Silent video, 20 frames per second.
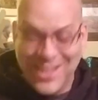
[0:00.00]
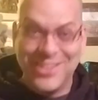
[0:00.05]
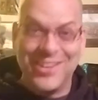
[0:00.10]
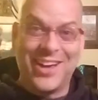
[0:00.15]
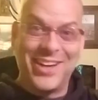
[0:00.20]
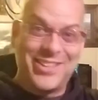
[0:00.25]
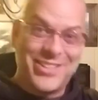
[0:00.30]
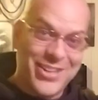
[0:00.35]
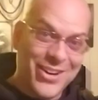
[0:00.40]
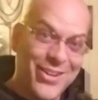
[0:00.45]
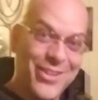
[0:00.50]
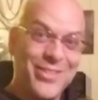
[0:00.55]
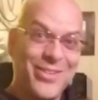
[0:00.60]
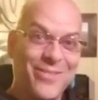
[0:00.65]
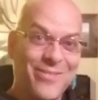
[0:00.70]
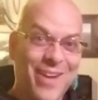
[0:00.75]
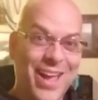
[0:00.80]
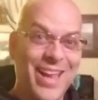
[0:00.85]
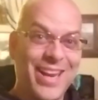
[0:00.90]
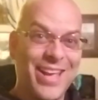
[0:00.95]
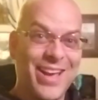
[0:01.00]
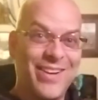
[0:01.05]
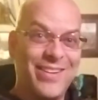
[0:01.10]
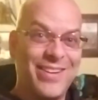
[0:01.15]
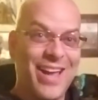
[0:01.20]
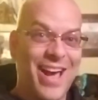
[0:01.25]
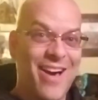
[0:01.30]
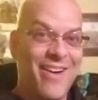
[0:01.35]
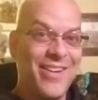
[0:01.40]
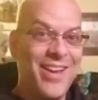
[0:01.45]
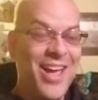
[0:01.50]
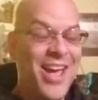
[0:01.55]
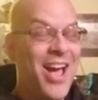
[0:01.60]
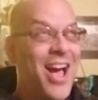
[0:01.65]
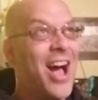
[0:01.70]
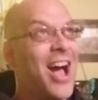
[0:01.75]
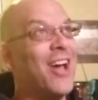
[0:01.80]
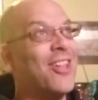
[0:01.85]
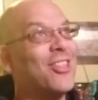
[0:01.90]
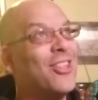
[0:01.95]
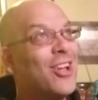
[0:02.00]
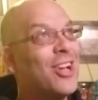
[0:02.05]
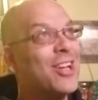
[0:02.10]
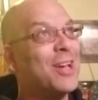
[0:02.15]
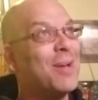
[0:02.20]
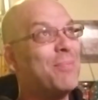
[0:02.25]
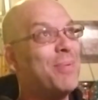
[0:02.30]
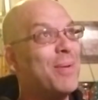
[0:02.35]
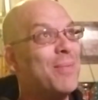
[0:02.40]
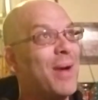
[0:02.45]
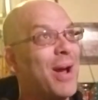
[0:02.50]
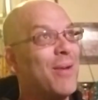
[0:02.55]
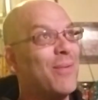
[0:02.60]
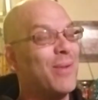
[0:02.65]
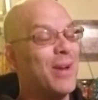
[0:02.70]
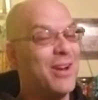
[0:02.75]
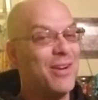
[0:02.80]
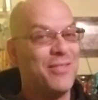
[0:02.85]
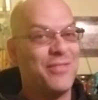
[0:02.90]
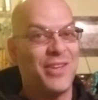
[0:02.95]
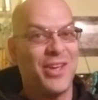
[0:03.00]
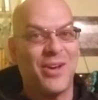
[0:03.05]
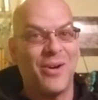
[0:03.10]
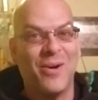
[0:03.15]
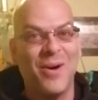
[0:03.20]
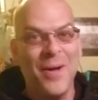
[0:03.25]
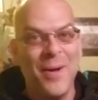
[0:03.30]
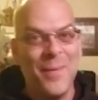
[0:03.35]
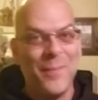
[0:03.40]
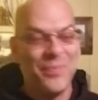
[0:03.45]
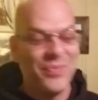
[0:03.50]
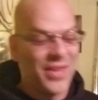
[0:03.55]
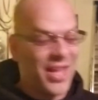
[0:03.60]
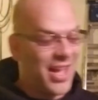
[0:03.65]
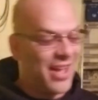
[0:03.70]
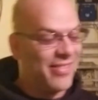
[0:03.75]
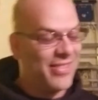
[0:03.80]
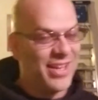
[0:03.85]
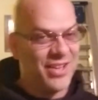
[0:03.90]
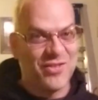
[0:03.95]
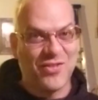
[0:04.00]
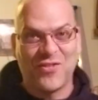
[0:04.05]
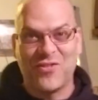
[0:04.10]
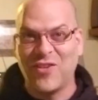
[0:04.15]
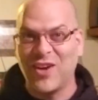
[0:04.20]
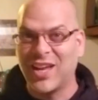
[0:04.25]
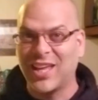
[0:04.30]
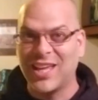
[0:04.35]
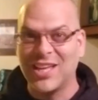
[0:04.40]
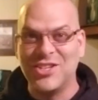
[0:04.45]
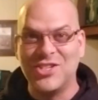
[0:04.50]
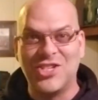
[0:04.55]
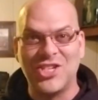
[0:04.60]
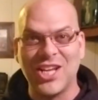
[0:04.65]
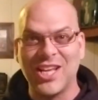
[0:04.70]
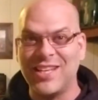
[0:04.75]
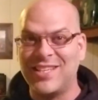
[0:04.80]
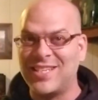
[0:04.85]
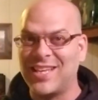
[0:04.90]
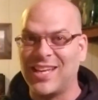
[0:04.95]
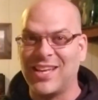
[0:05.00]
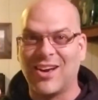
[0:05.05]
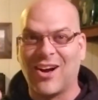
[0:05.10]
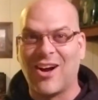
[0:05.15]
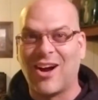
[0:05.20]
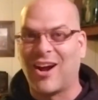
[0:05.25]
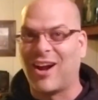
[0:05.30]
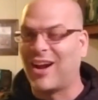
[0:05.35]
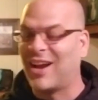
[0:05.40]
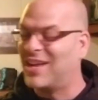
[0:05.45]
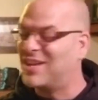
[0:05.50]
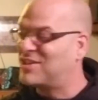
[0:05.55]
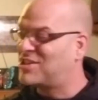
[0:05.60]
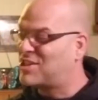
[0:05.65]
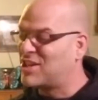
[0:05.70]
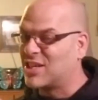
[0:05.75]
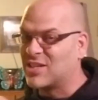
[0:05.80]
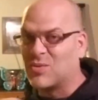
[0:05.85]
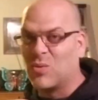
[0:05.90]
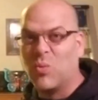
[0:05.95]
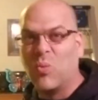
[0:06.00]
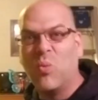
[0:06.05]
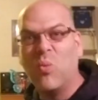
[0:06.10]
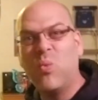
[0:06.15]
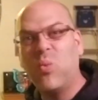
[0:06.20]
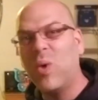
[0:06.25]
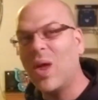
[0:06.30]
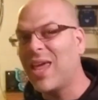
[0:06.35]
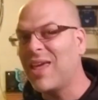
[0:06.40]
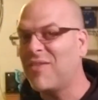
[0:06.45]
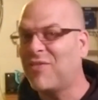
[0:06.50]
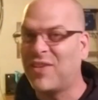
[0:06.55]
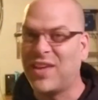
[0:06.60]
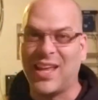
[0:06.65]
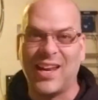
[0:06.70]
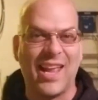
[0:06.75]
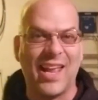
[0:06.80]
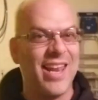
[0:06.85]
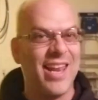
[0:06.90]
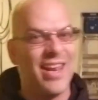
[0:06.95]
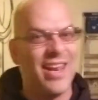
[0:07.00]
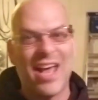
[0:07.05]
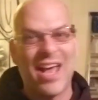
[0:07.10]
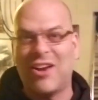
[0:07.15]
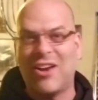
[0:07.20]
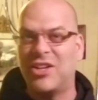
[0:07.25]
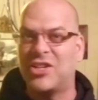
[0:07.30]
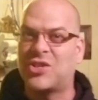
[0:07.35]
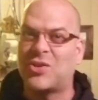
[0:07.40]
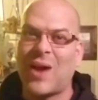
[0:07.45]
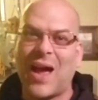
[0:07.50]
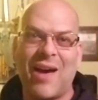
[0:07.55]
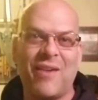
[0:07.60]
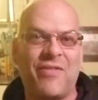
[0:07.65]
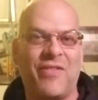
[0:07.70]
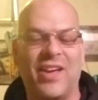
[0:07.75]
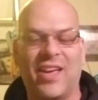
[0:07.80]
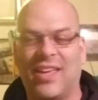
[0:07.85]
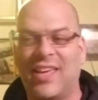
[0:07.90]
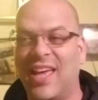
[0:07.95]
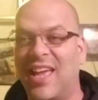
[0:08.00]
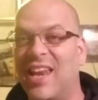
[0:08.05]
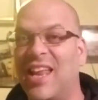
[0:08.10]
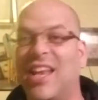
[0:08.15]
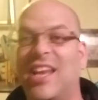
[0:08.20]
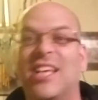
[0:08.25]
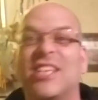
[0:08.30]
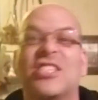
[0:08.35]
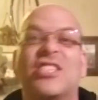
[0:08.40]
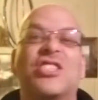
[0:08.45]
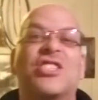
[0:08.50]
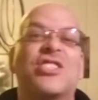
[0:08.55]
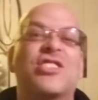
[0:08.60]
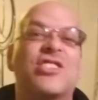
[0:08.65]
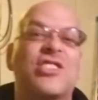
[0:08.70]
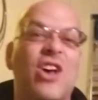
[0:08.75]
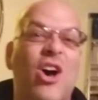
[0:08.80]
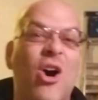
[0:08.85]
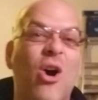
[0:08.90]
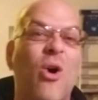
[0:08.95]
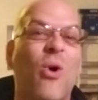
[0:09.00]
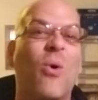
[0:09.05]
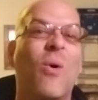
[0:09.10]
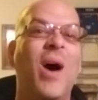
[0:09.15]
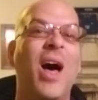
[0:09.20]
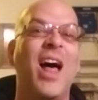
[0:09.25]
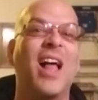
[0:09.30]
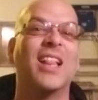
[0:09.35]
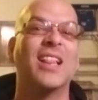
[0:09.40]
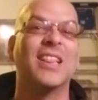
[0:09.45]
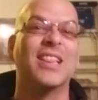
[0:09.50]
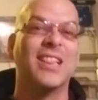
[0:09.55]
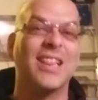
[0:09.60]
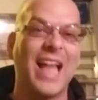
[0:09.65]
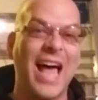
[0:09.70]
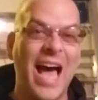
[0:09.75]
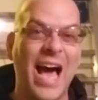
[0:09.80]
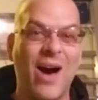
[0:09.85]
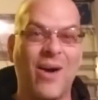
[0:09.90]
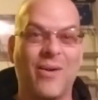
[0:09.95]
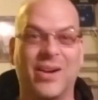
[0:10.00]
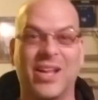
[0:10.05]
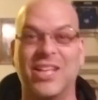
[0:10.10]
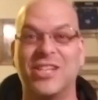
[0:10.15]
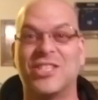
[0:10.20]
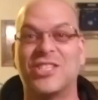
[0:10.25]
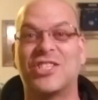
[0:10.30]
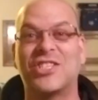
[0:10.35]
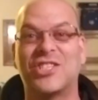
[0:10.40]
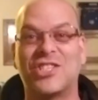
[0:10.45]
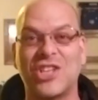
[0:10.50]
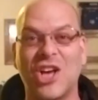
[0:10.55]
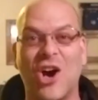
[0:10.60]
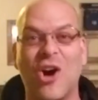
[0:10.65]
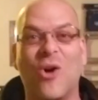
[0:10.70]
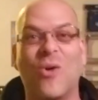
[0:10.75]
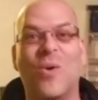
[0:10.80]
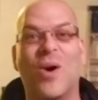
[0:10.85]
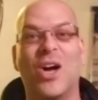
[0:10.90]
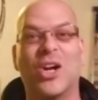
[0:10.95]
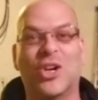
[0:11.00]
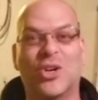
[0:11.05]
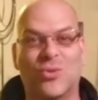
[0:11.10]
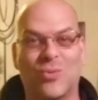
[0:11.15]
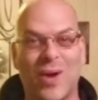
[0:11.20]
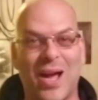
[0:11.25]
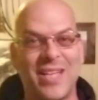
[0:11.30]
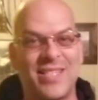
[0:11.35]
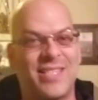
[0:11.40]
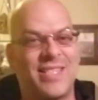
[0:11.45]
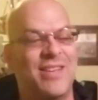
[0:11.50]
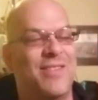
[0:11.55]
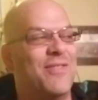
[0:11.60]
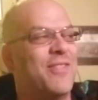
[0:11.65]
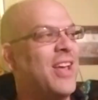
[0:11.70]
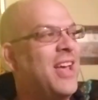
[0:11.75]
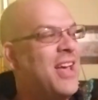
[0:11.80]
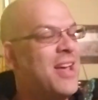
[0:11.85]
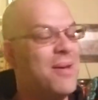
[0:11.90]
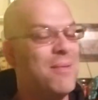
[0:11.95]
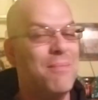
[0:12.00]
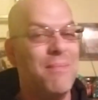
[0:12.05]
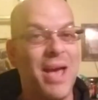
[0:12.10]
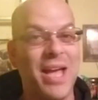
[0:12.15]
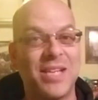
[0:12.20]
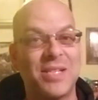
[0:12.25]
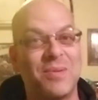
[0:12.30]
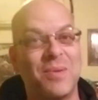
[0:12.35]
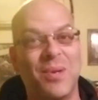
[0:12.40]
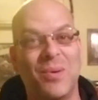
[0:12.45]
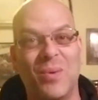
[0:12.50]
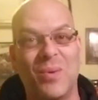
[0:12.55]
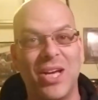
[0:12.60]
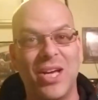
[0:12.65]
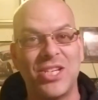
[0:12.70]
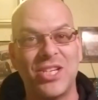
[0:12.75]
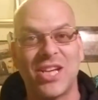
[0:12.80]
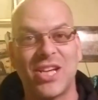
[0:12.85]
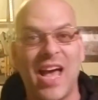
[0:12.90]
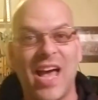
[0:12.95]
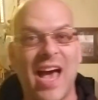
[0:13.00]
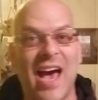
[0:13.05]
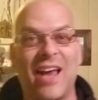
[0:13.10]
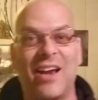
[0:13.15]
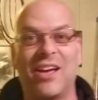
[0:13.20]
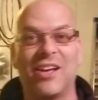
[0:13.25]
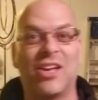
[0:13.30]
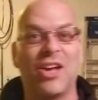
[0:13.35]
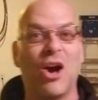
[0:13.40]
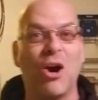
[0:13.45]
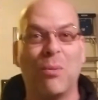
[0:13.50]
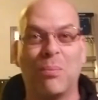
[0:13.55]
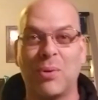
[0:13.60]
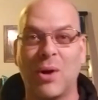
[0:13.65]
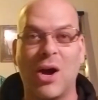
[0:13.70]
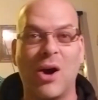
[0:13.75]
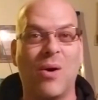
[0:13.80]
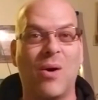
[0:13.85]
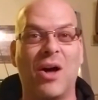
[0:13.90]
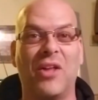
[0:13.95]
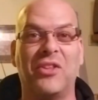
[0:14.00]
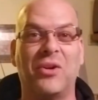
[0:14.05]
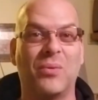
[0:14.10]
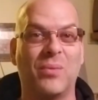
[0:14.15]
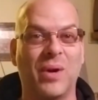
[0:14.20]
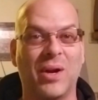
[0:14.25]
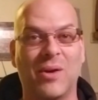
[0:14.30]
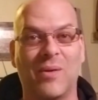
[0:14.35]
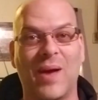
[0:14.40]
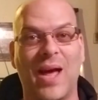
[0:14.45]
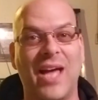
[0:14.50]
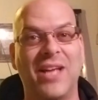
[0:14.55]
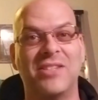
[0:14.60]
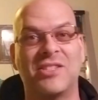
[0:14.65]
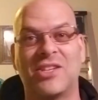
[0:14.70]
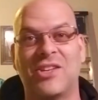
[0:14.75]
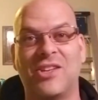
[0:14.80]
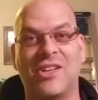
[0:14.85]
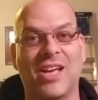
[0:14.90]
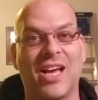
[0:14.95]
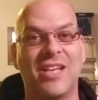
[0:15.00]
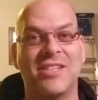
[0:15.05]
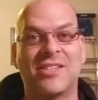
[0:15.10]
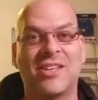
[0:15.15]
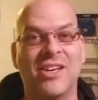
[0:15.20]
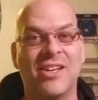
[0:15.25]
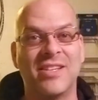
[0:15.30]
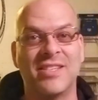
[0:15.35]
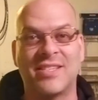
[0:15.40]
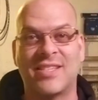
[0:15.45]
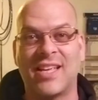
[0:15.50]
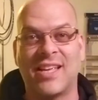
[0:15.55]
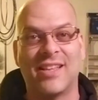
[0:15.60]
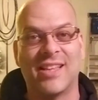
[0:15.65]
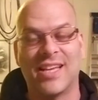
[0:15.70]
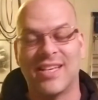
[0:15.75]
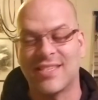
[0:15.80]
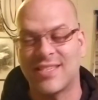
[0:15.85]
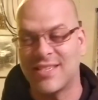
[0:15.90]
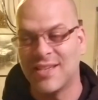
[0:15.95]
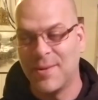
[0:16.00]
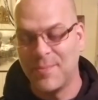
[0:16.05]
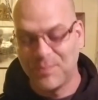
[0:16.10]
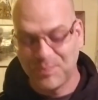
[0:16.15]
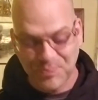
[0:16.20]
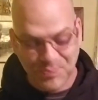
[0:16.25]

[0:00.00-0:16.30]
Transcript: So I turn the radio down, I look up in my rear view, and this freaking GTR is just weaving in and out of traffic, and it is so loud and so aggressive. Makes me wish I had a GoPro on the rear end so you guys could have seen this.